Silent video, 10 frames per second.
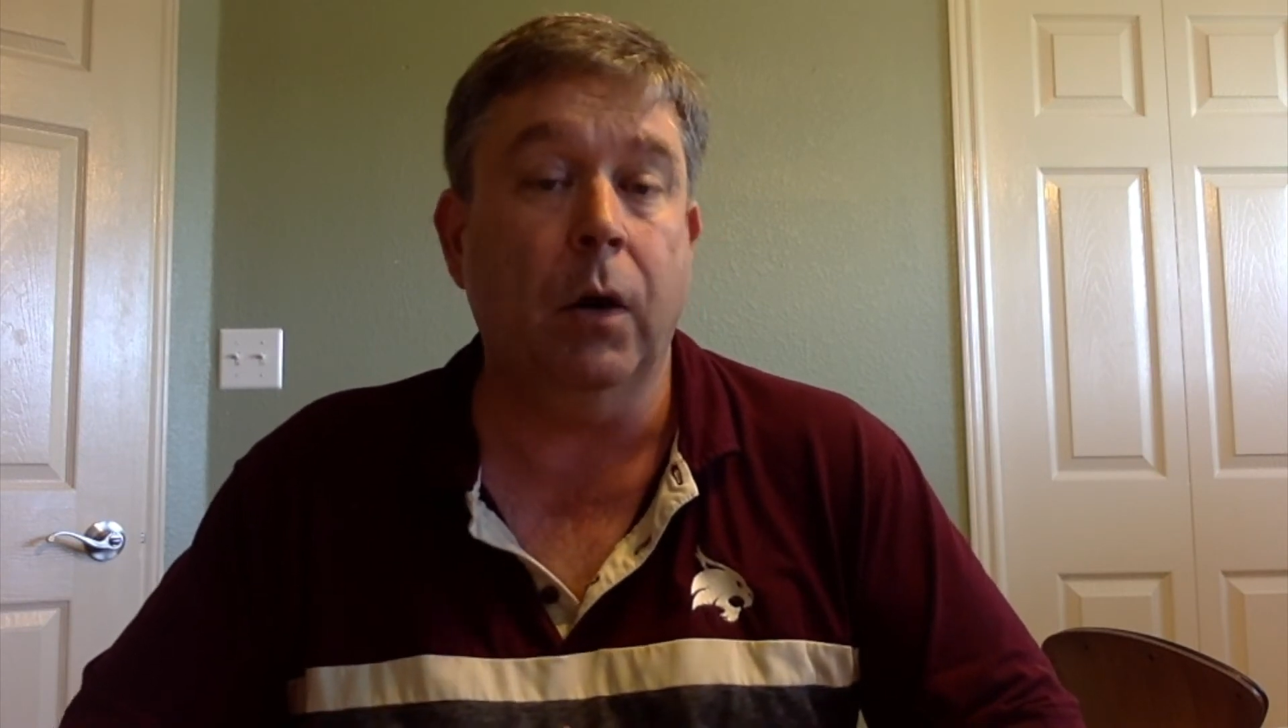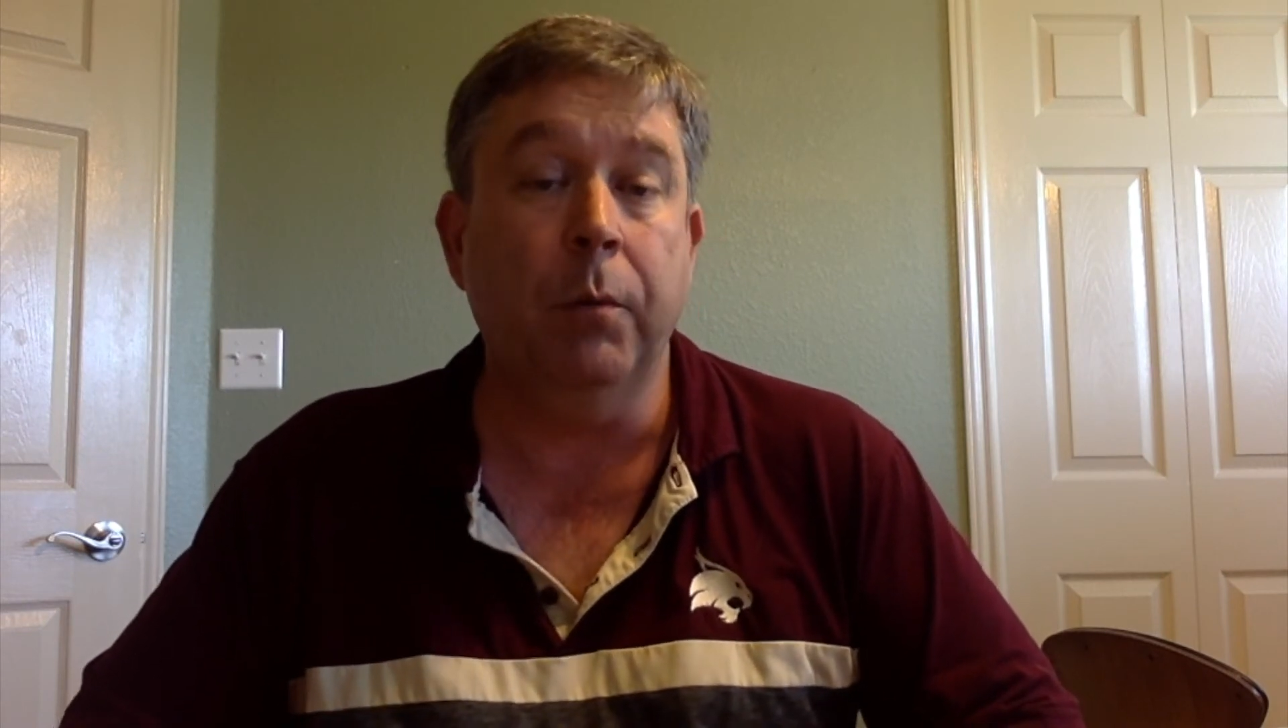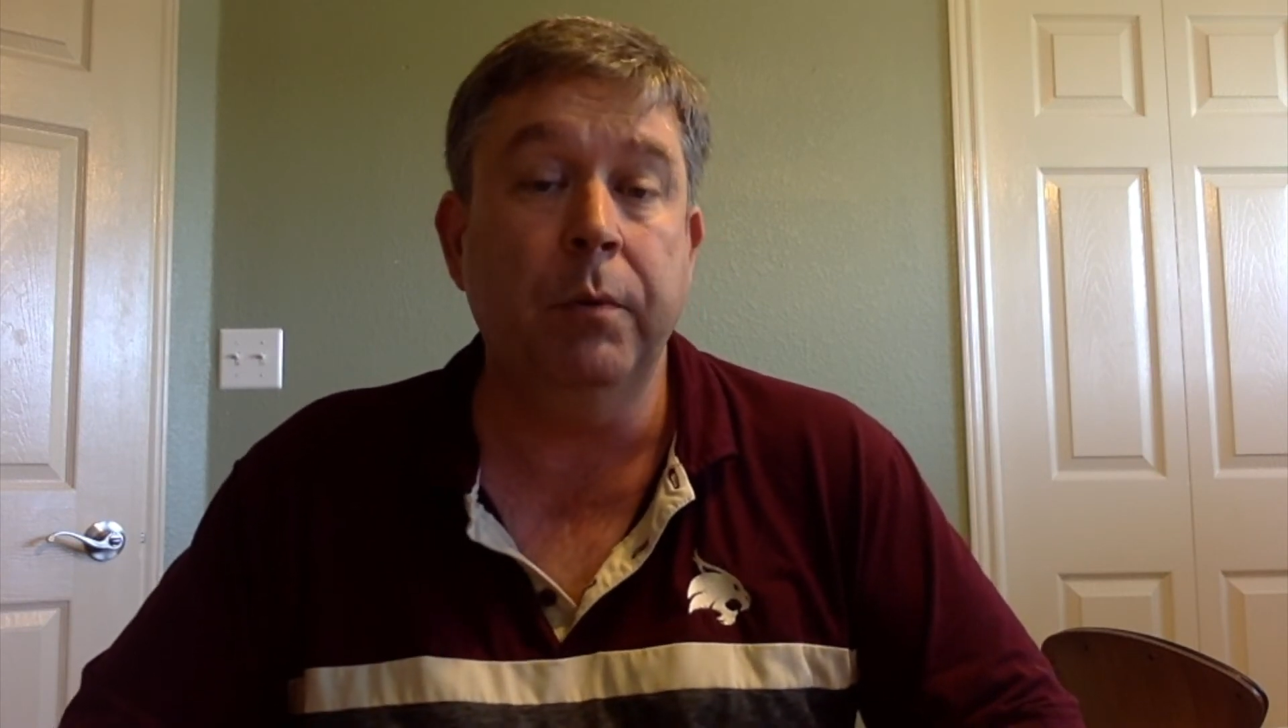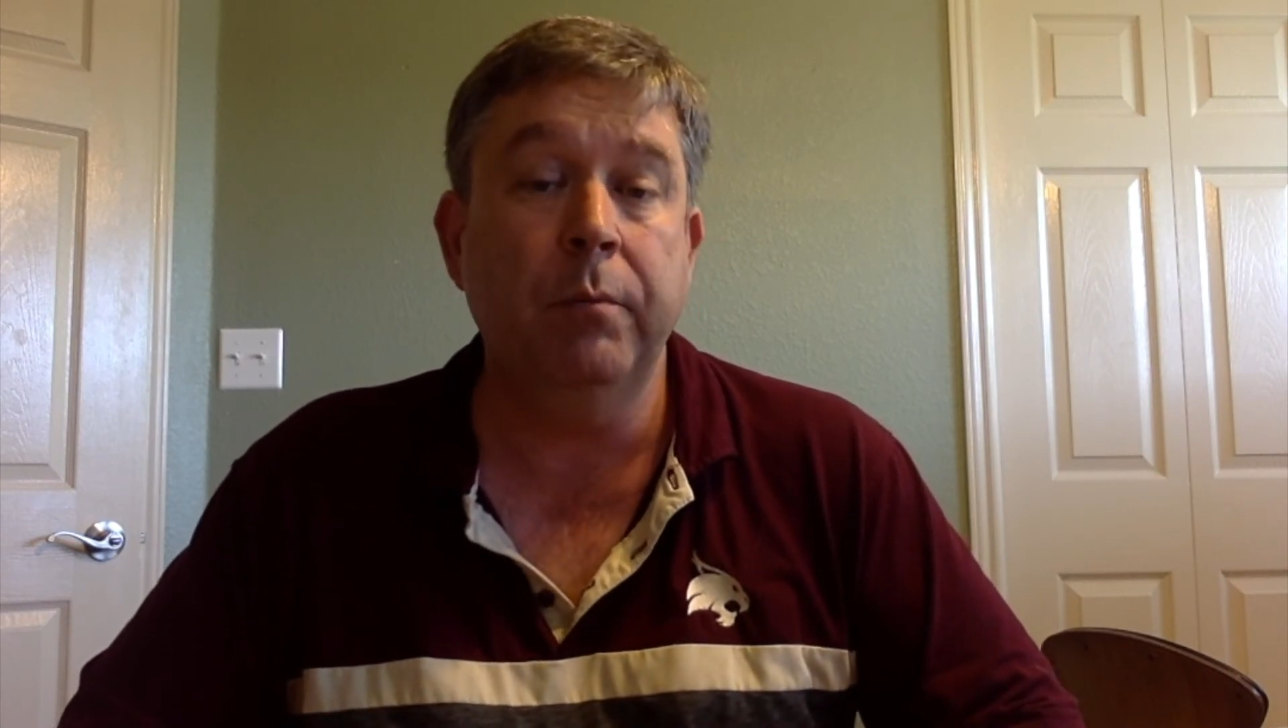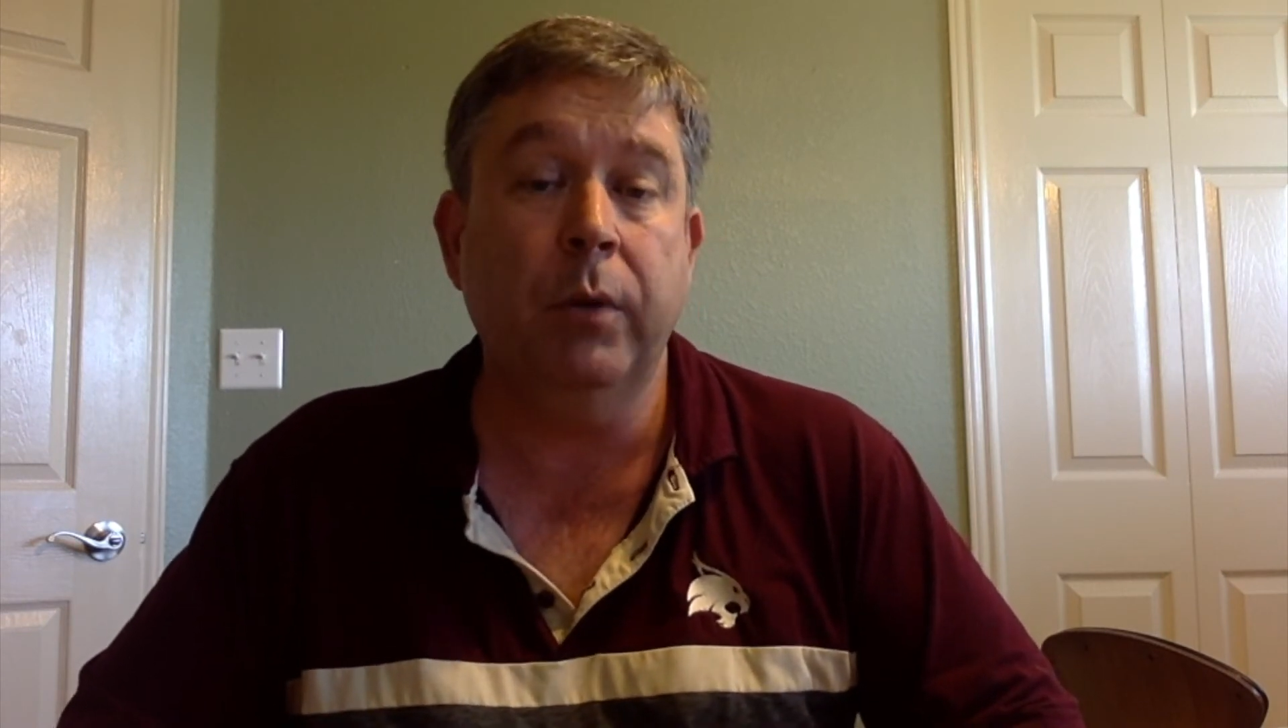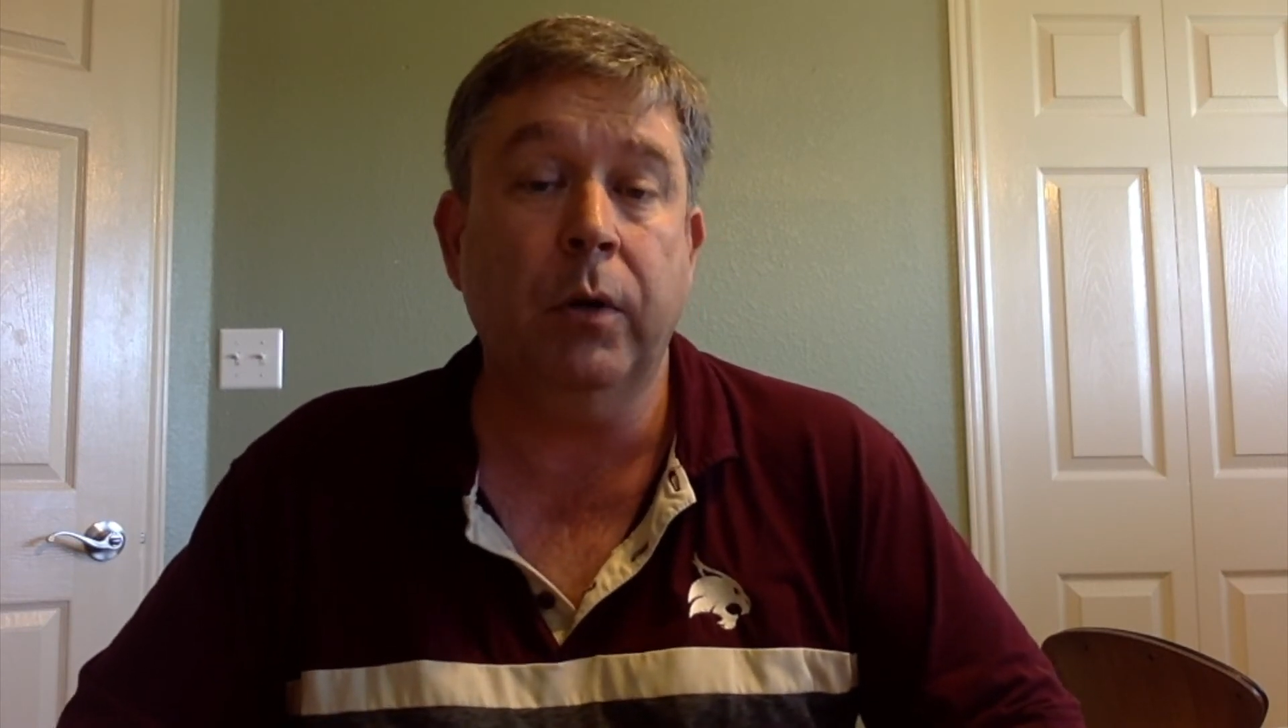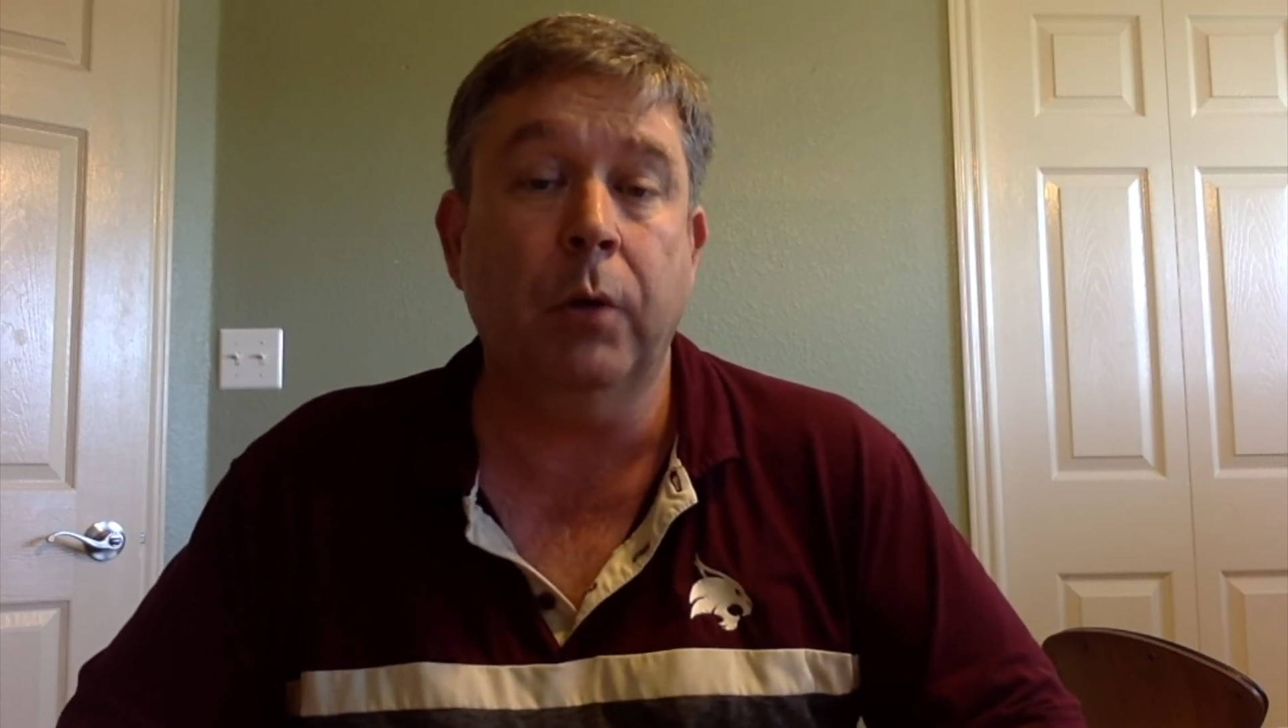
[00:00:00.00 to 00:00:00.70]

open book,